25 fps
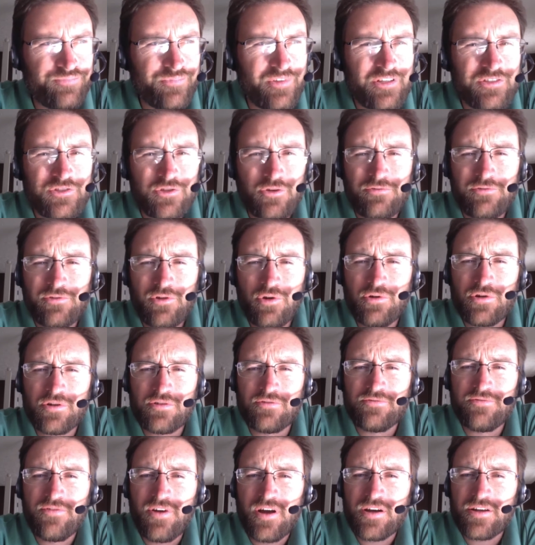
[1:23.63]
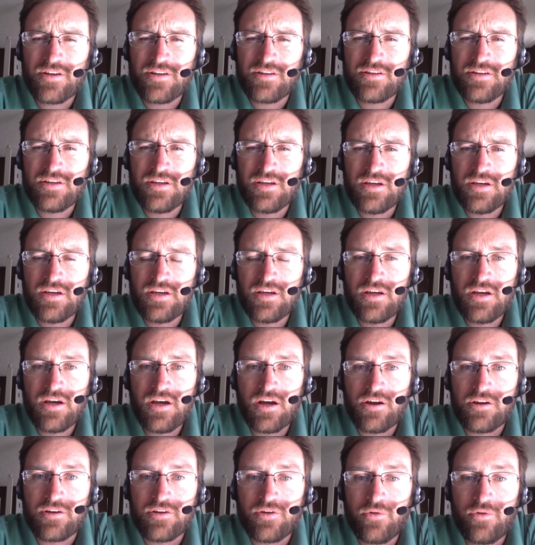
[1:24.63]
So flora and fauna
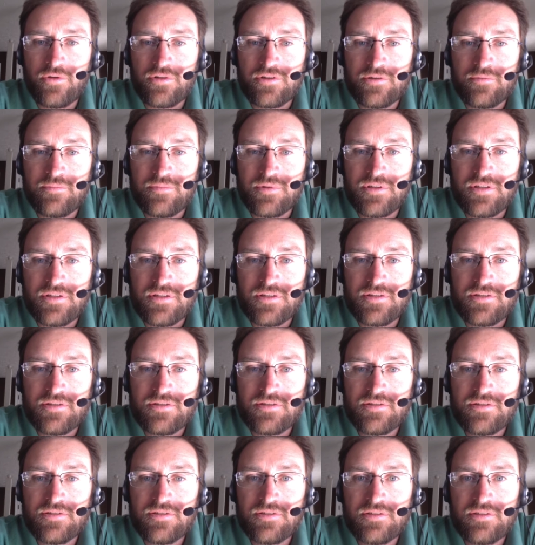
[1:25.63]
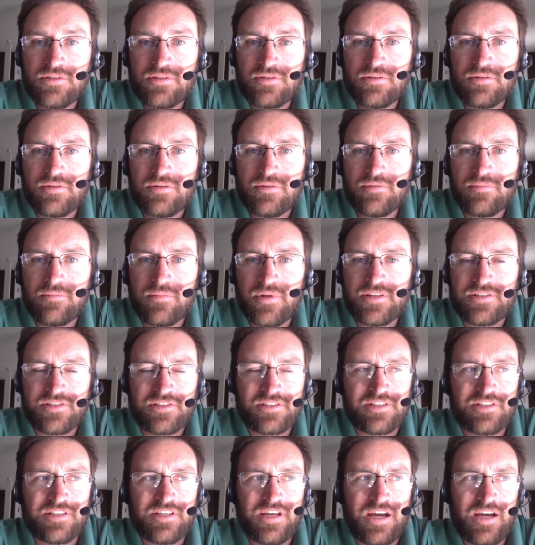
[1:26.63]
are going to be
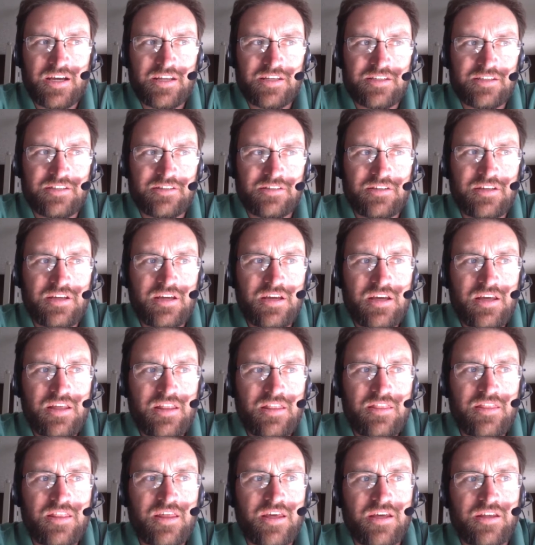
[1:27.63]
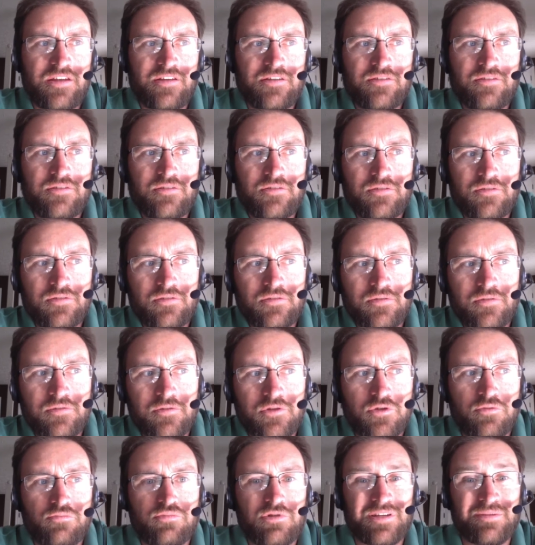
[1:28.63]
basically the idea that
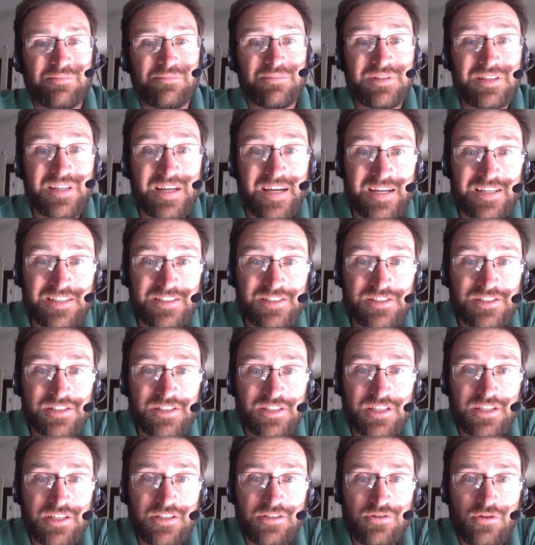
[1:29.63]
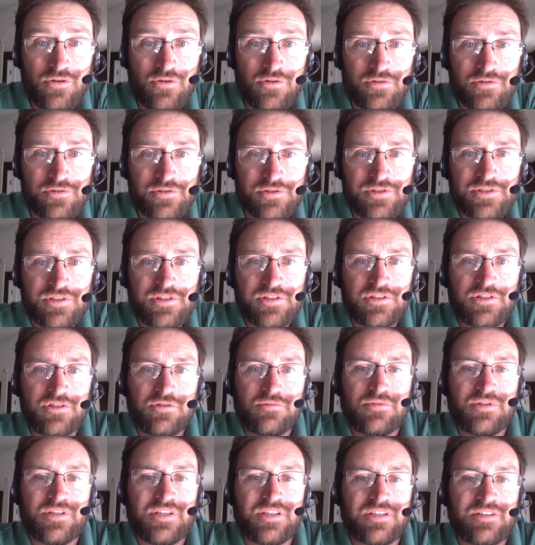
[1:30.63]
you bring plants indoors,
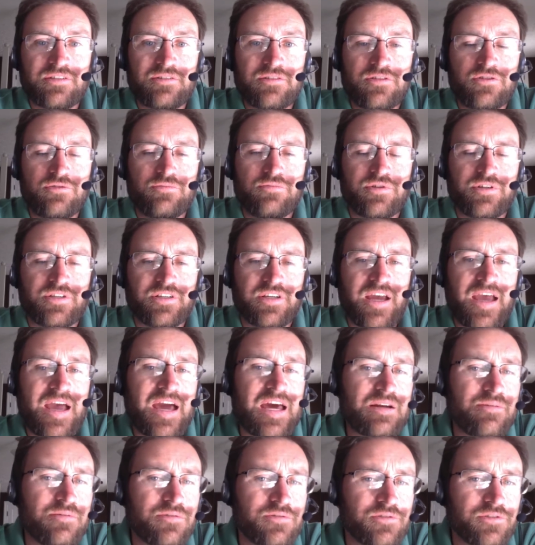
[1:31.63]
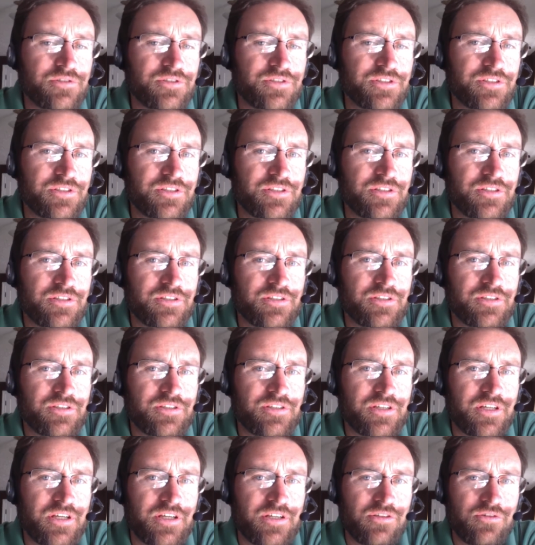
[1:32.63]
you bring animals
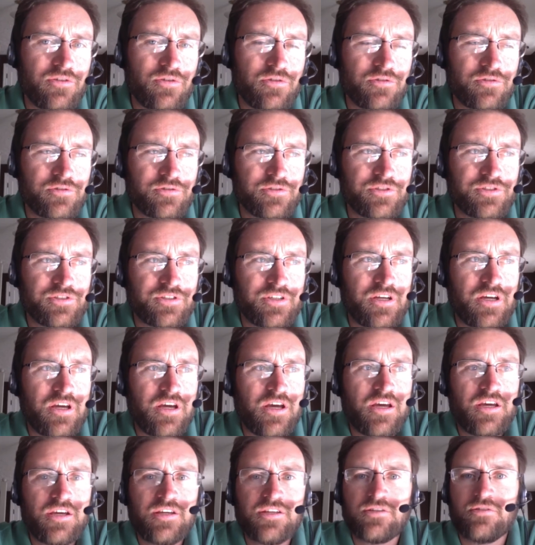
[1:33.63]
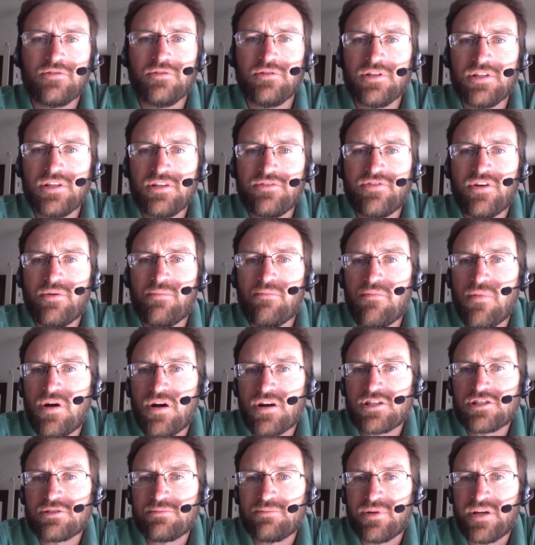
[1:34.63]
indoors, you live
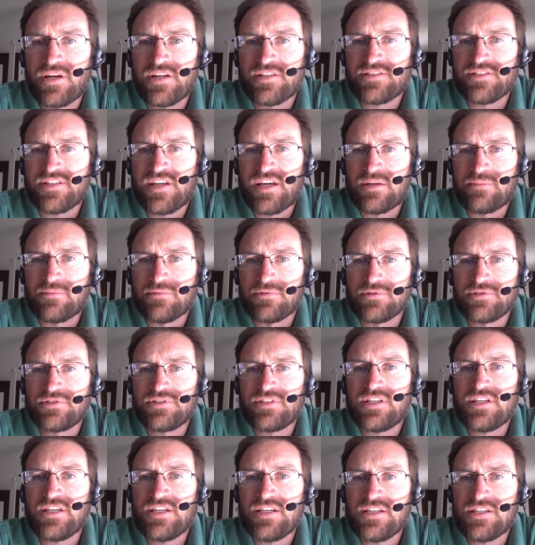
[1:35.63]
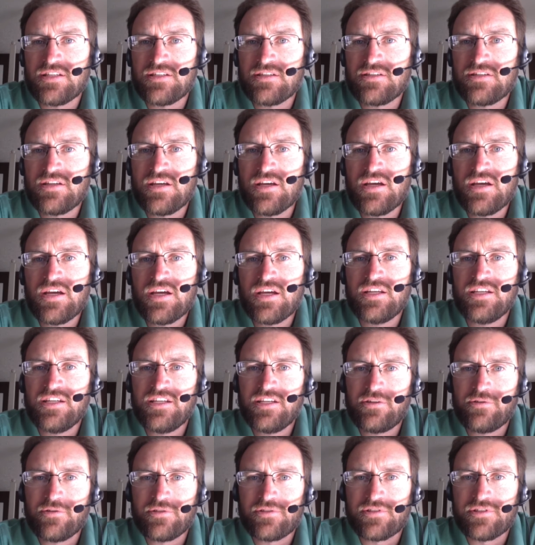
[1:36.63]
amongst plants and animals in an
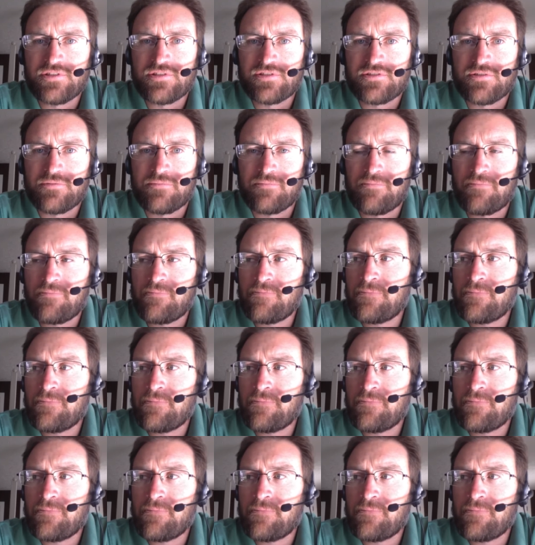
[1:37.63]
ecosystem.